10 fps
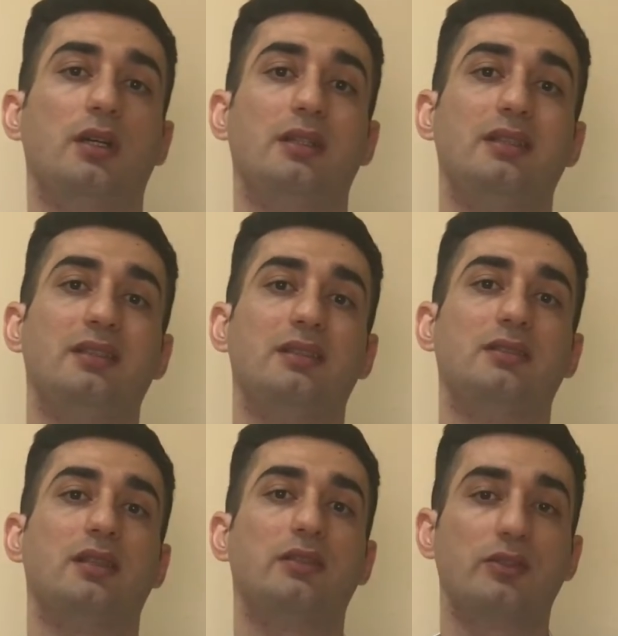This is
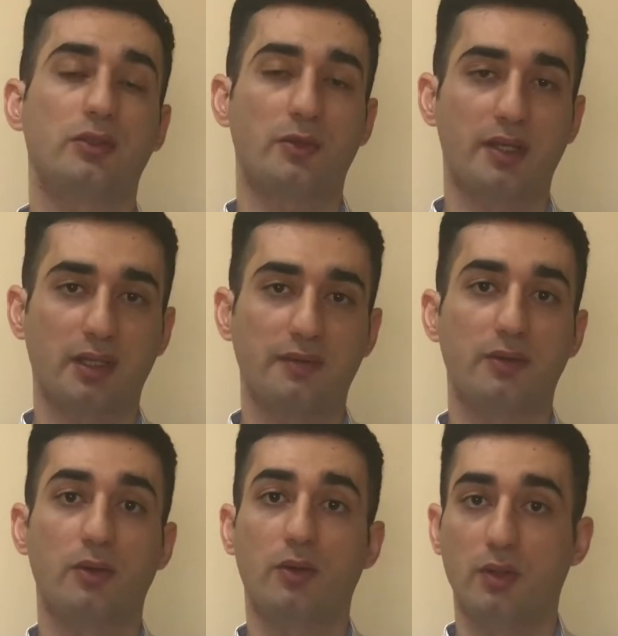not correct for
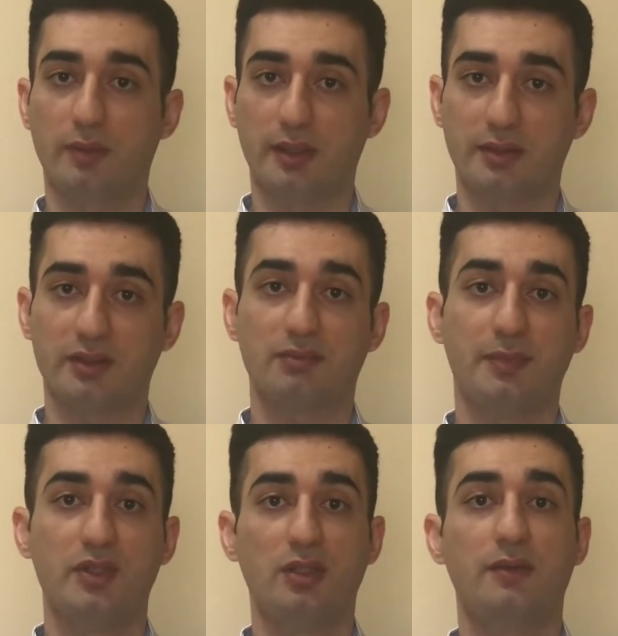all wines,
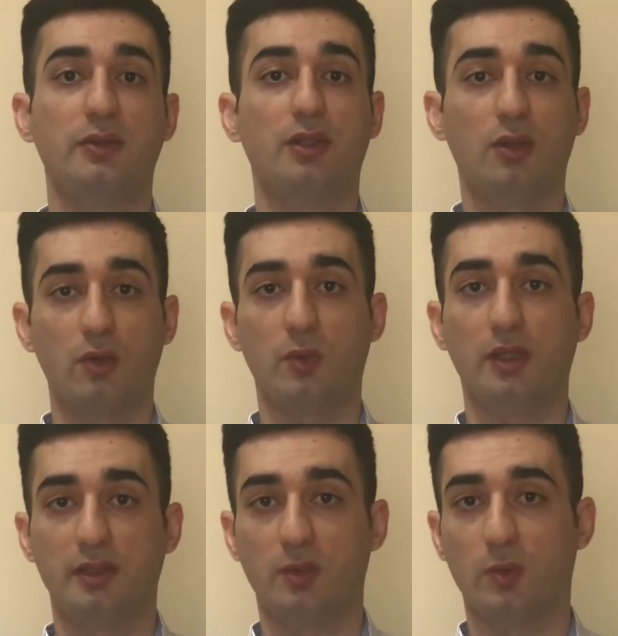especially for the low
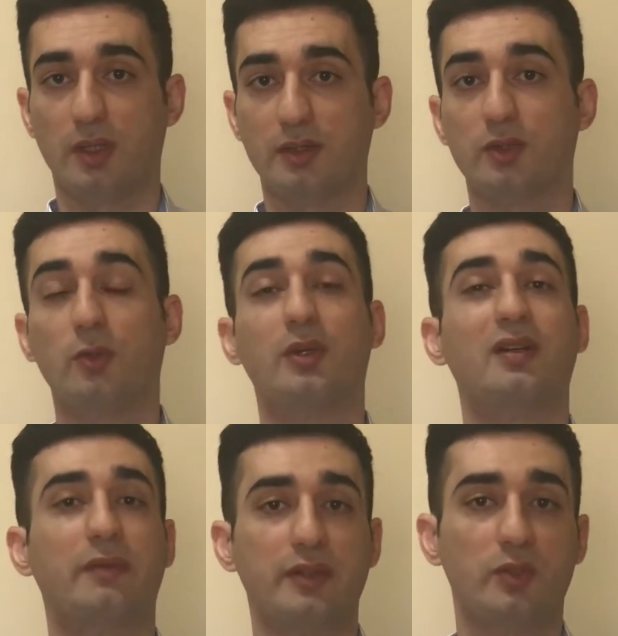quality wines or
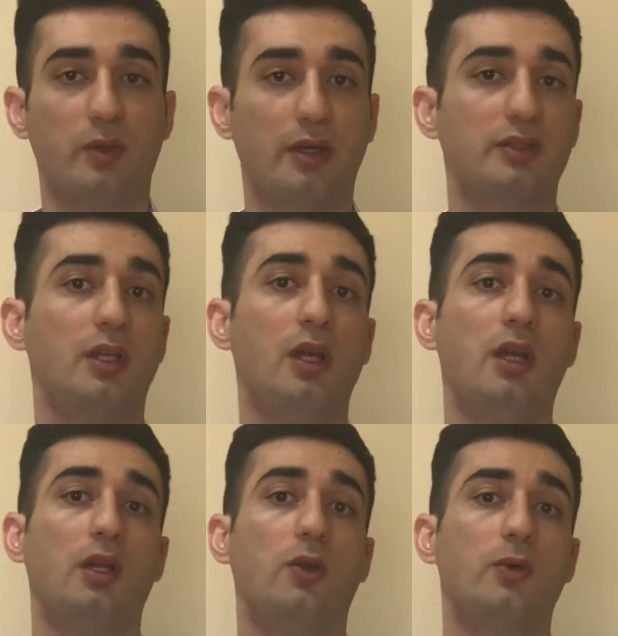average wines.
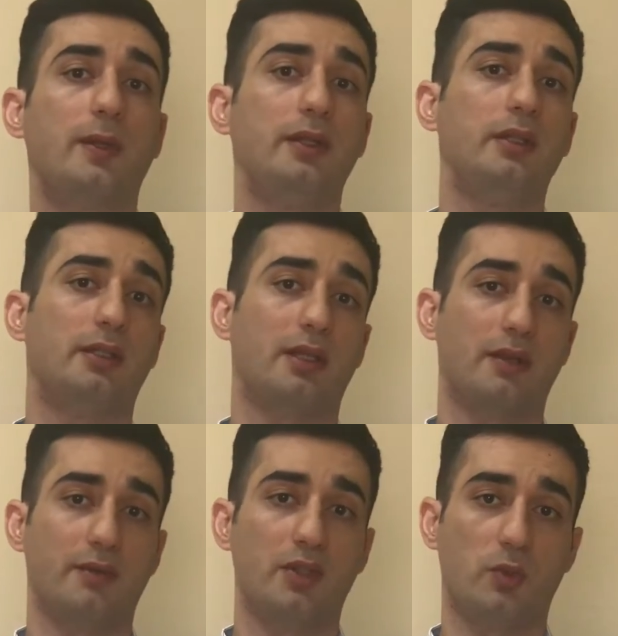Low quality and
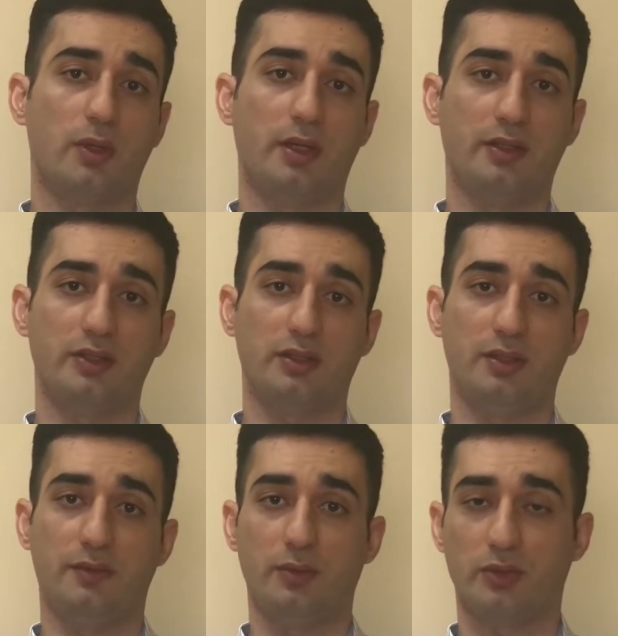average wines,
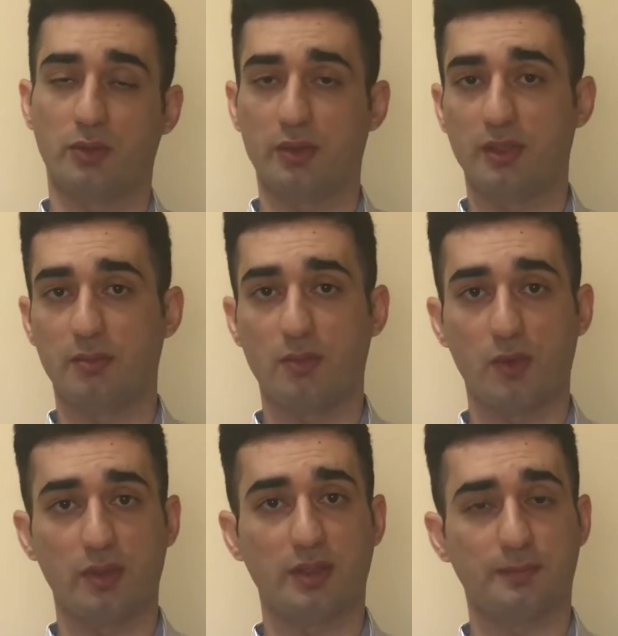if you store them
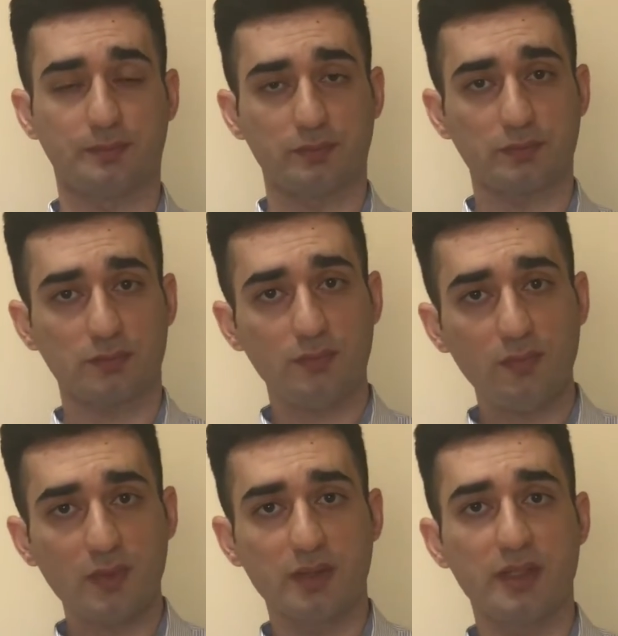more than
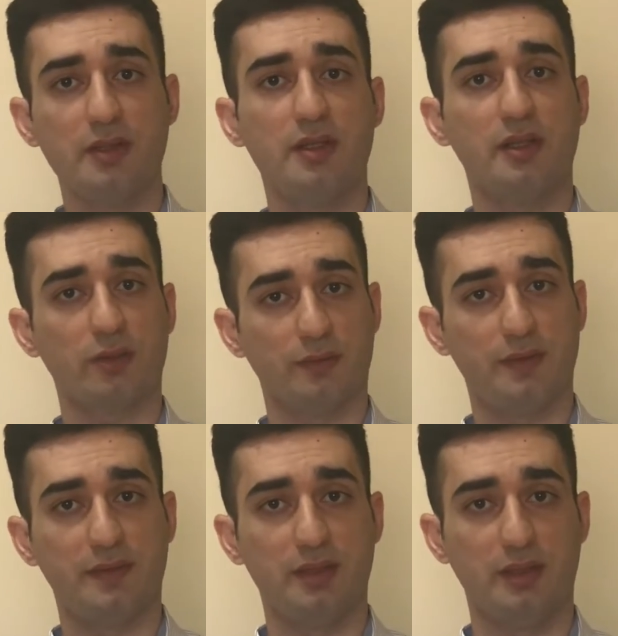10 years or
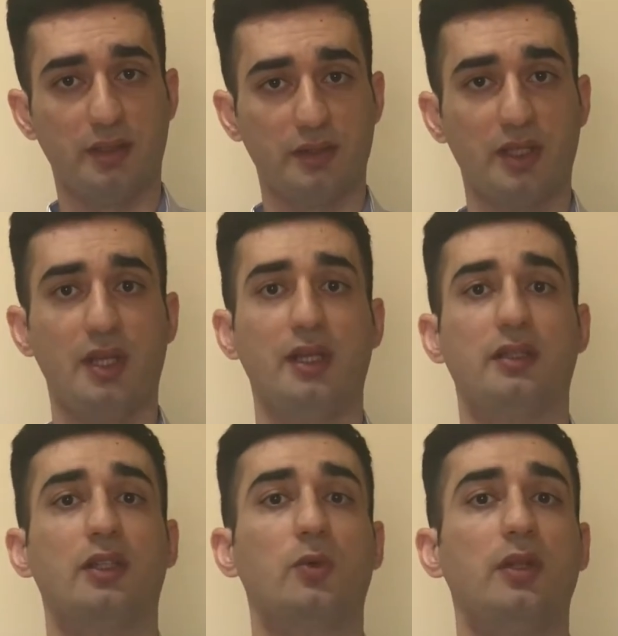15 years,
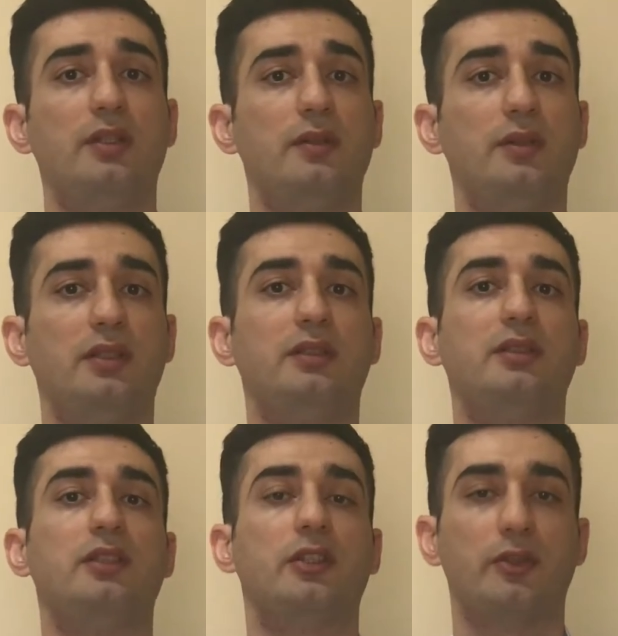the quality will
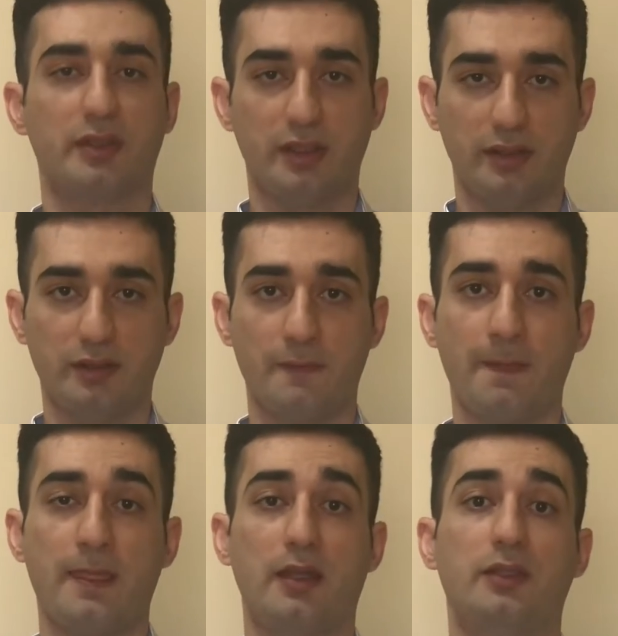deteriorate.
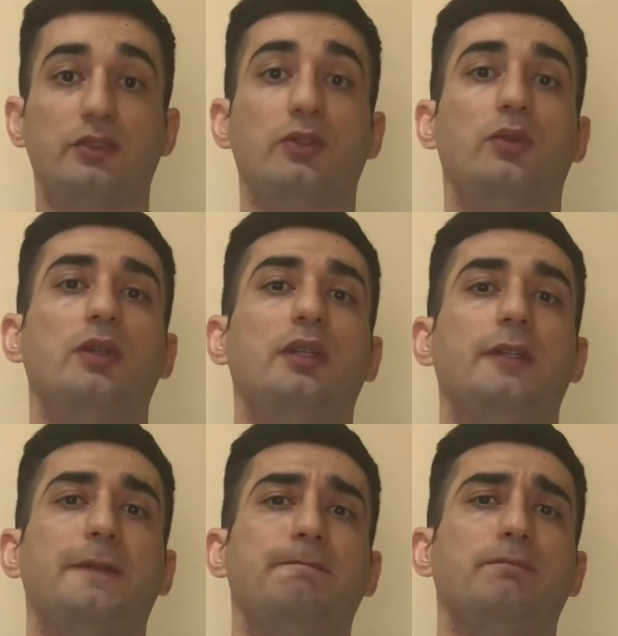So
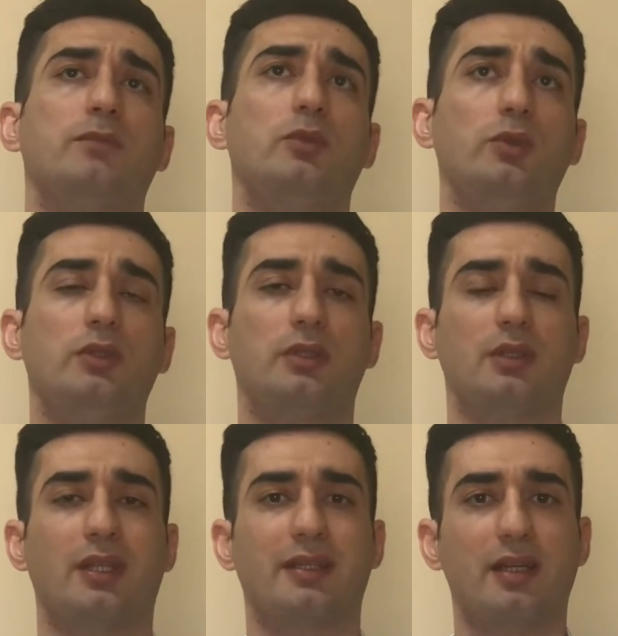good,
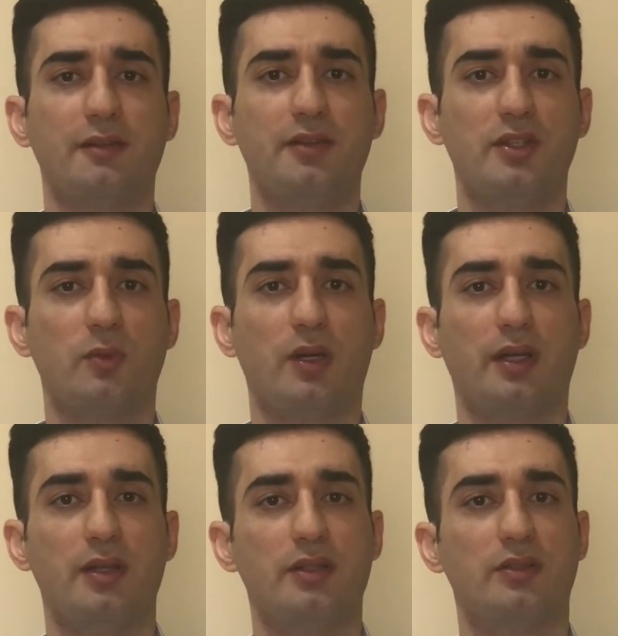like average
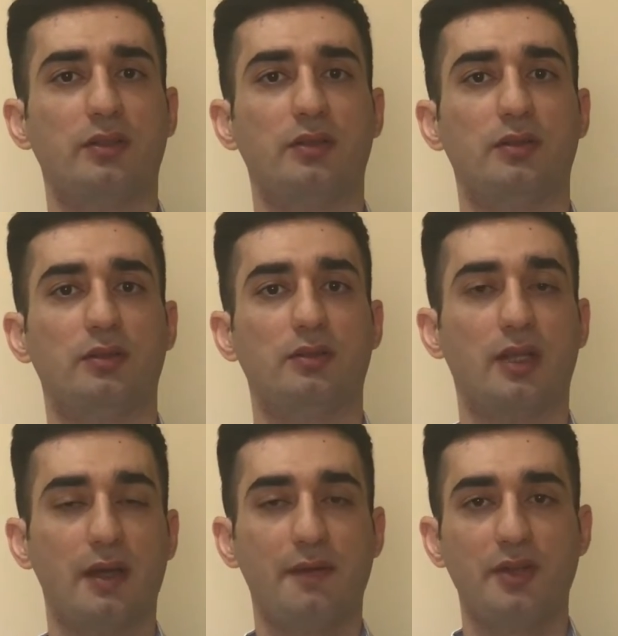wines, in the
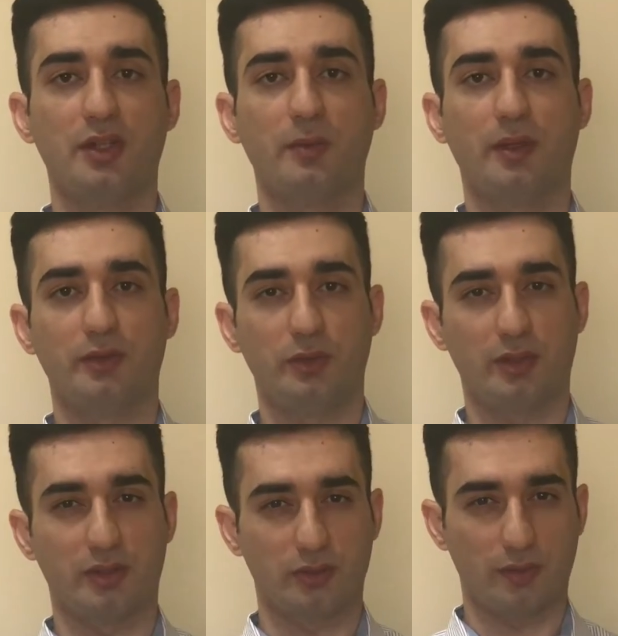average red wines you
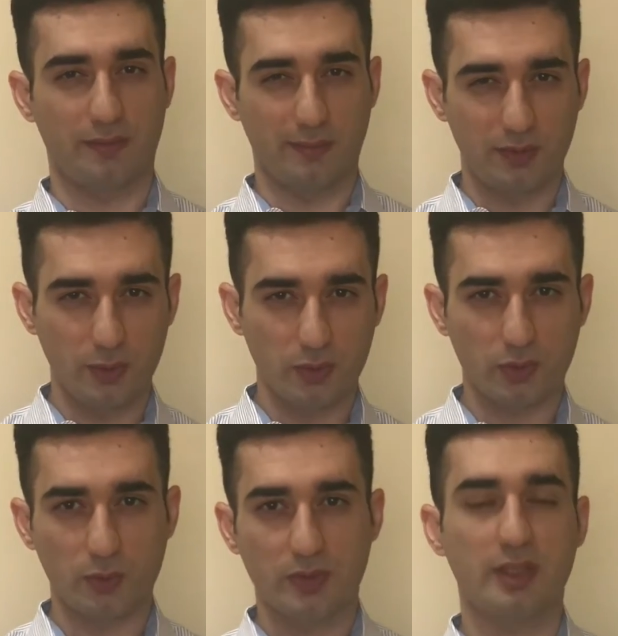can store from 2
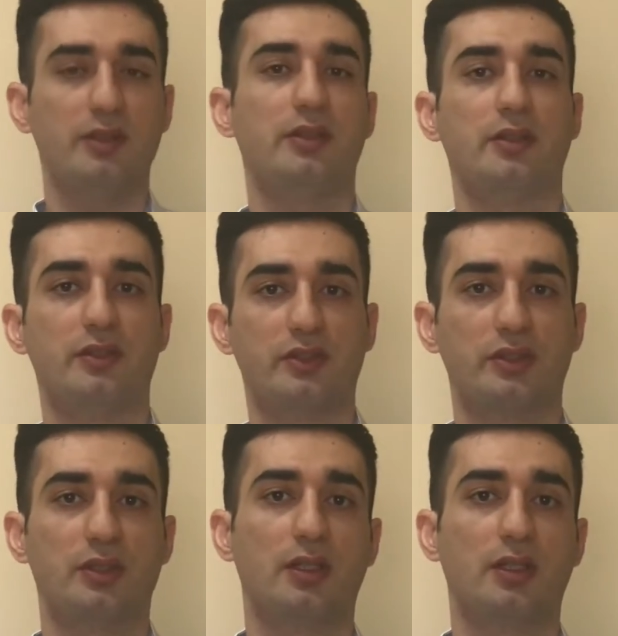to 10 years.